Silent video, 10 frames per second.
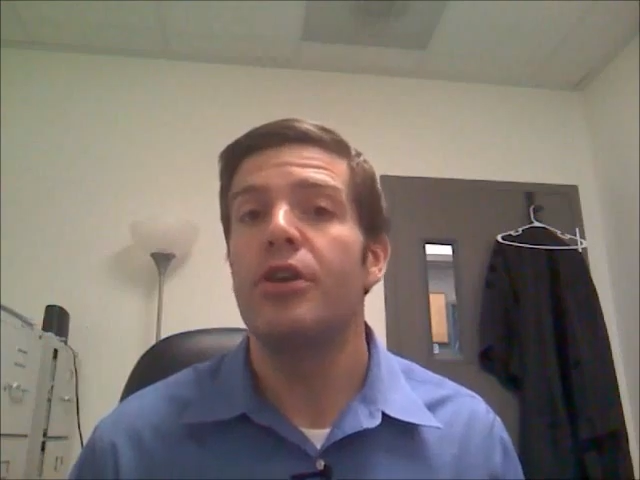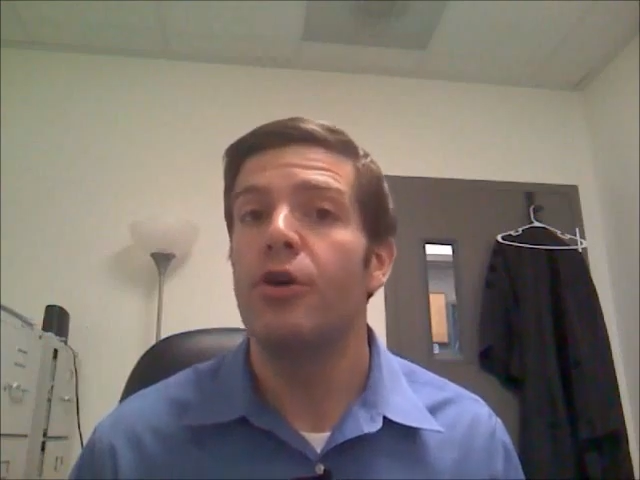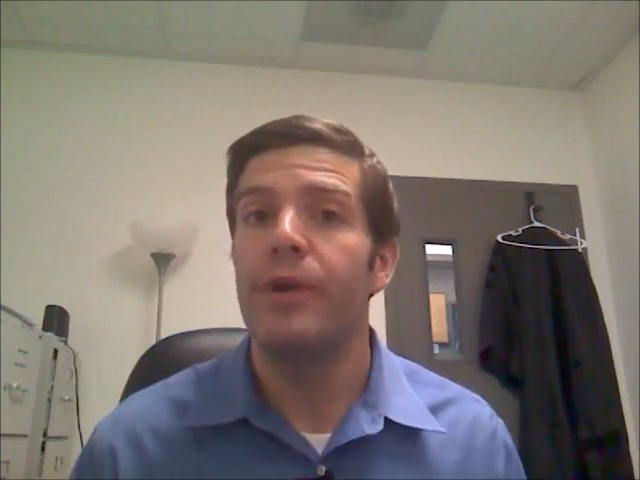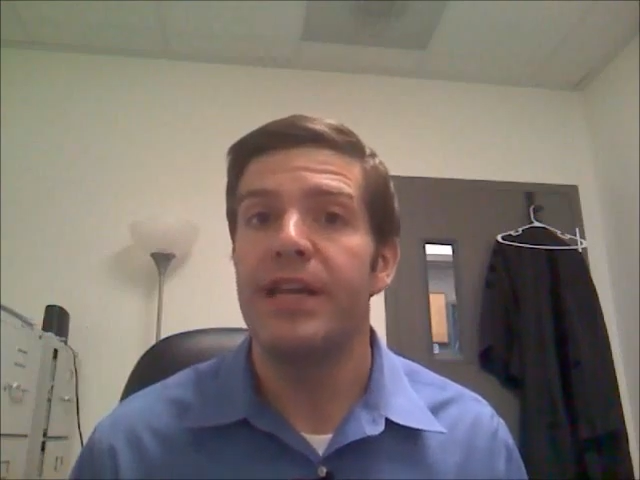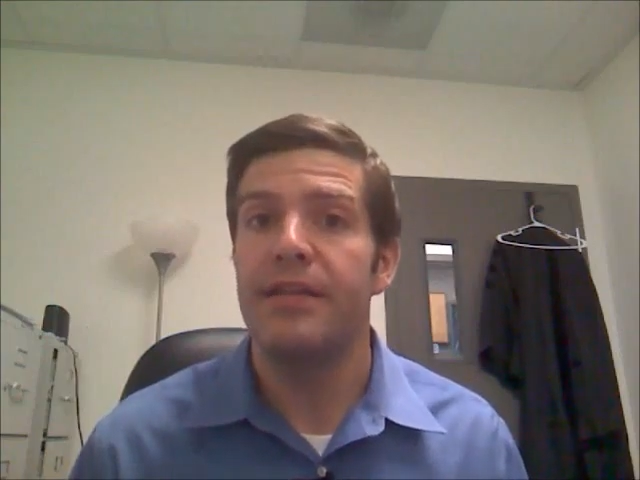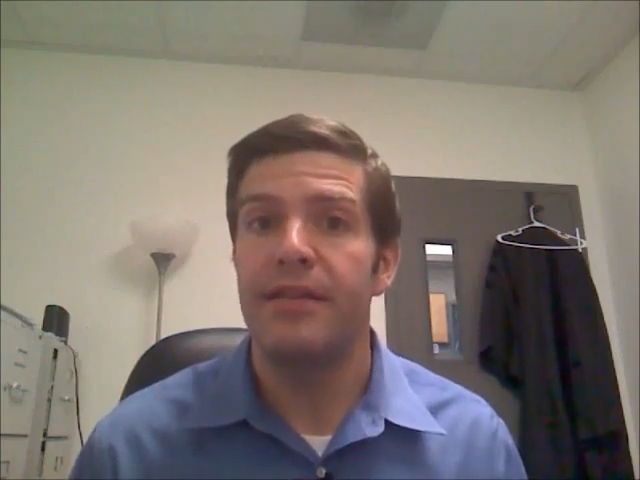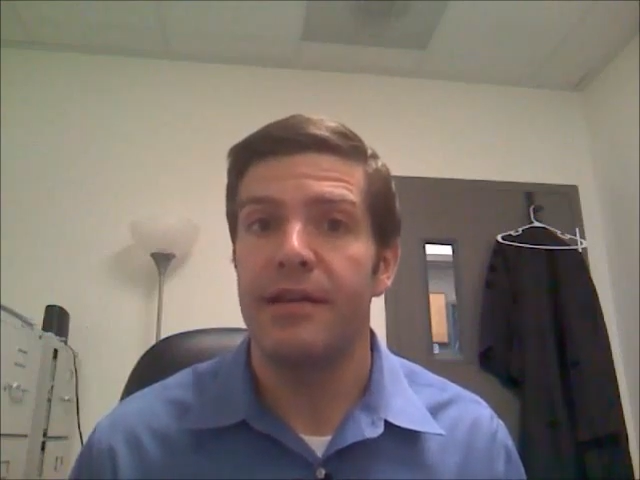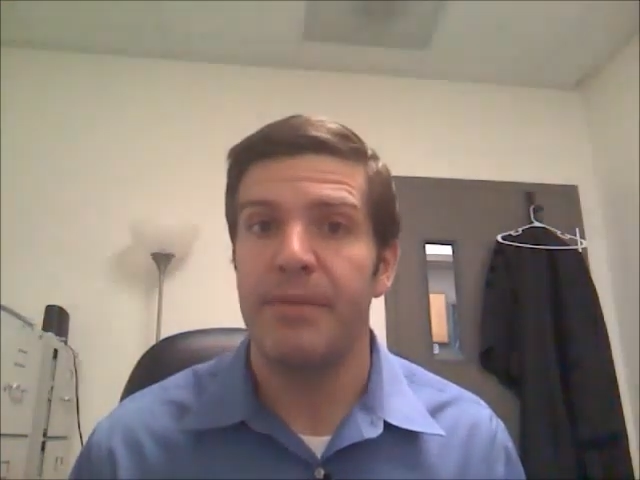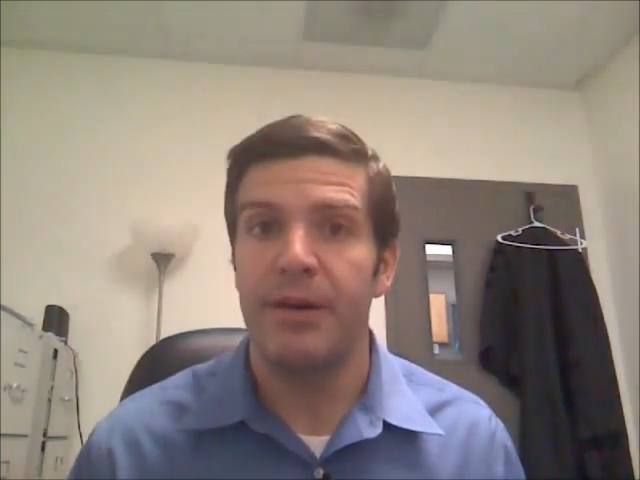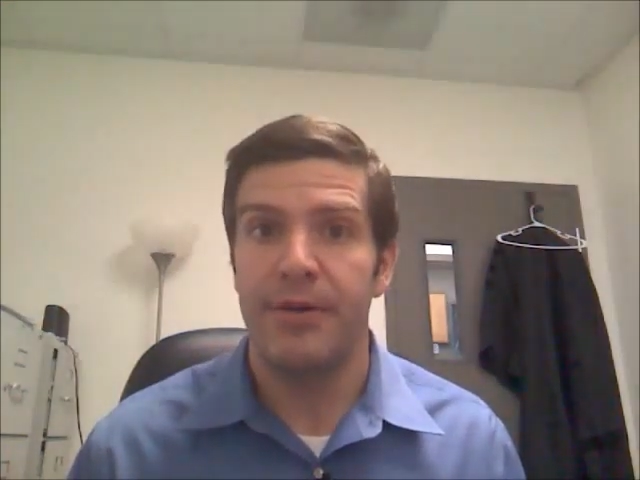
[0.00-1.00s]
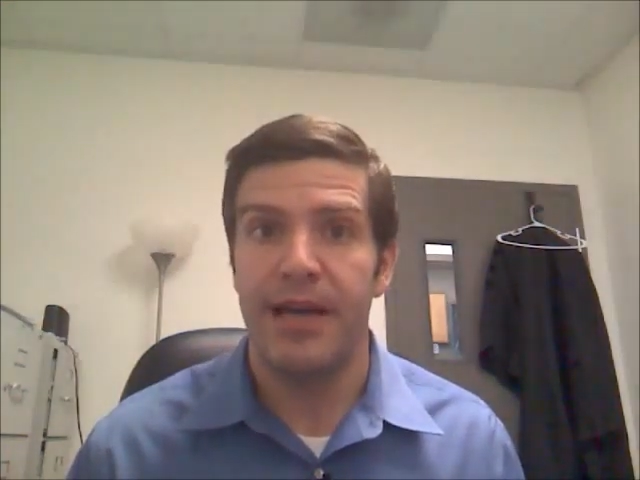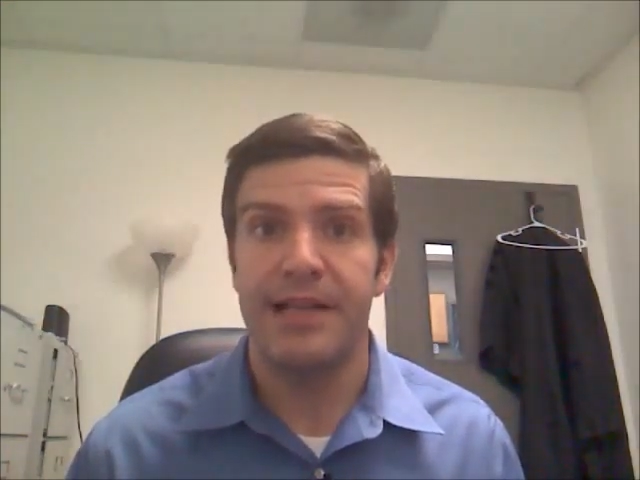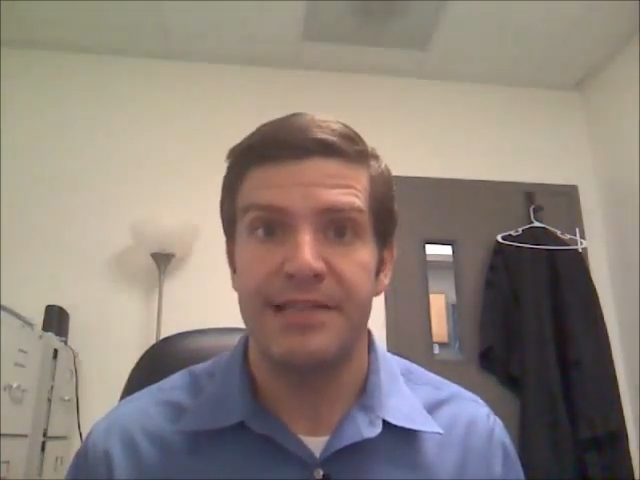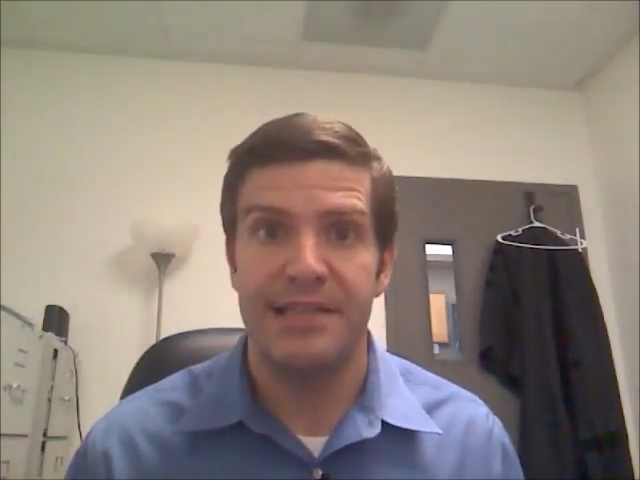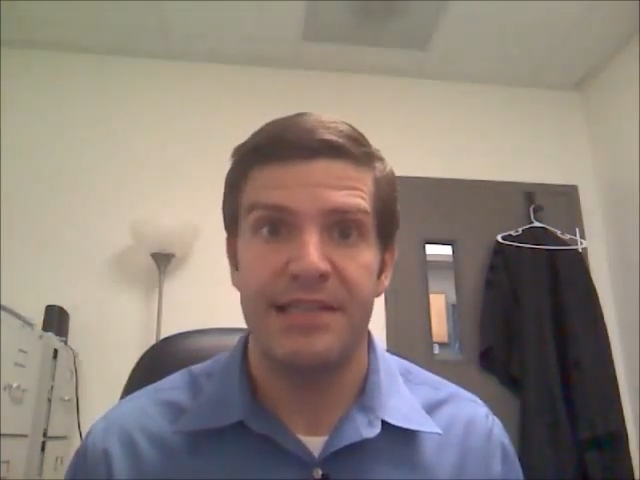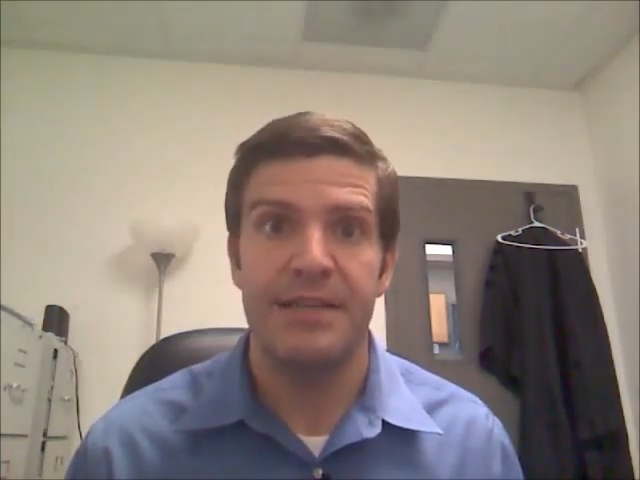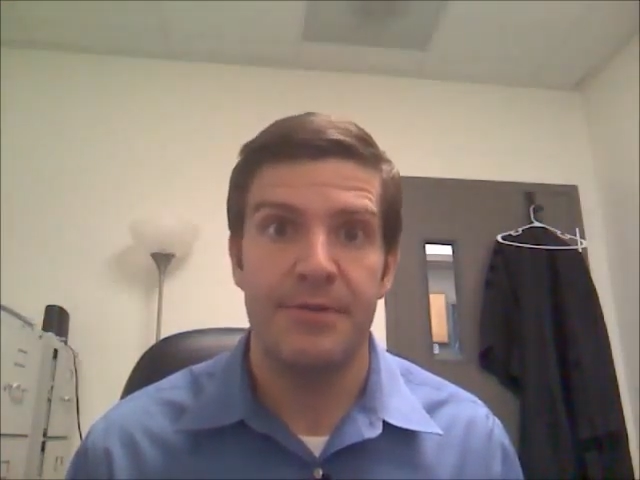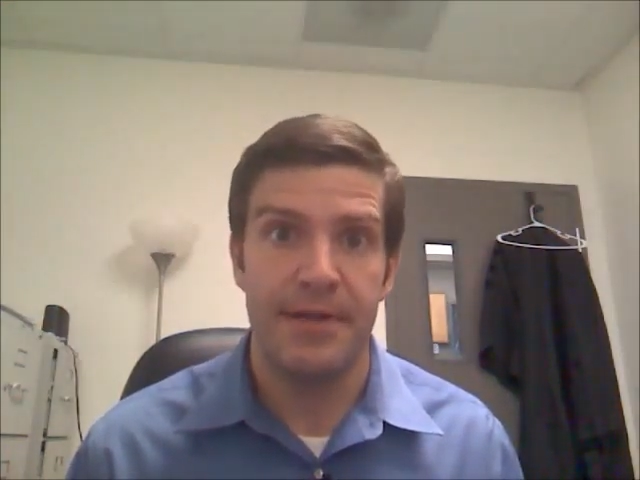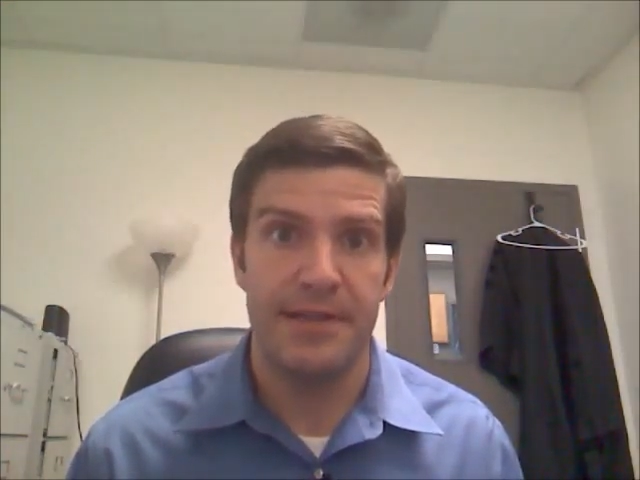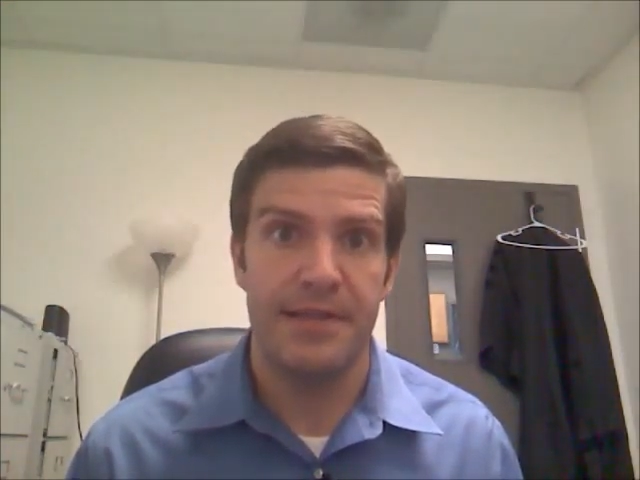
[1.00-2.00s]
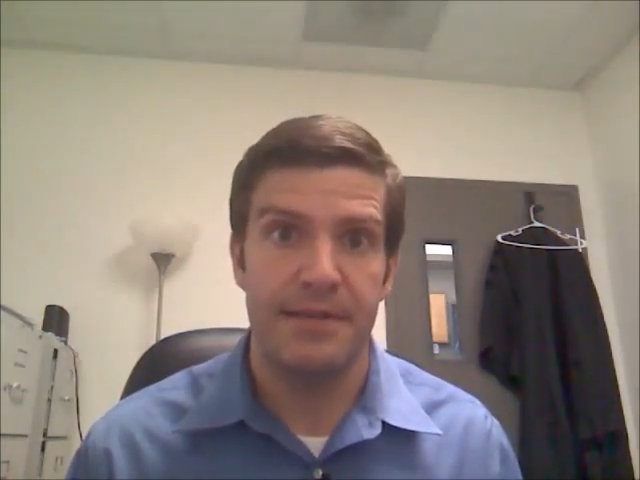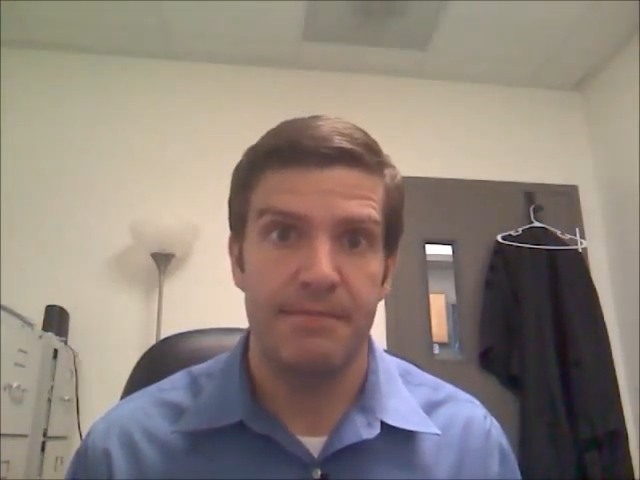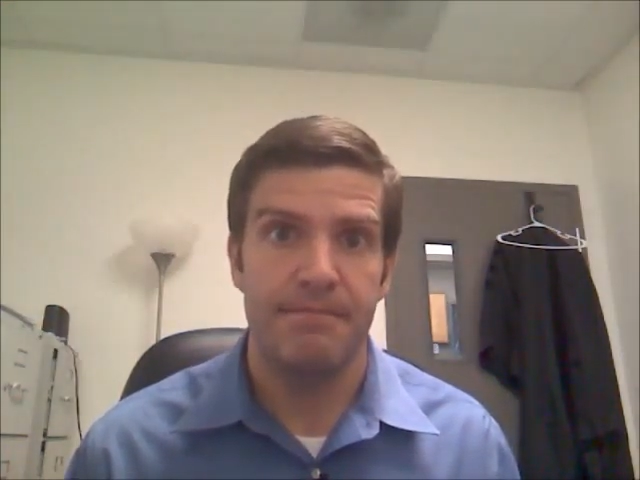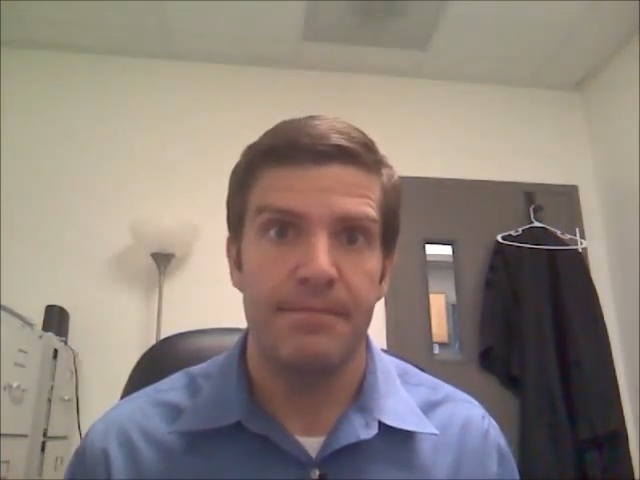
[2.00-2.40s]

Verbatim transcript: know anything about God's secrets.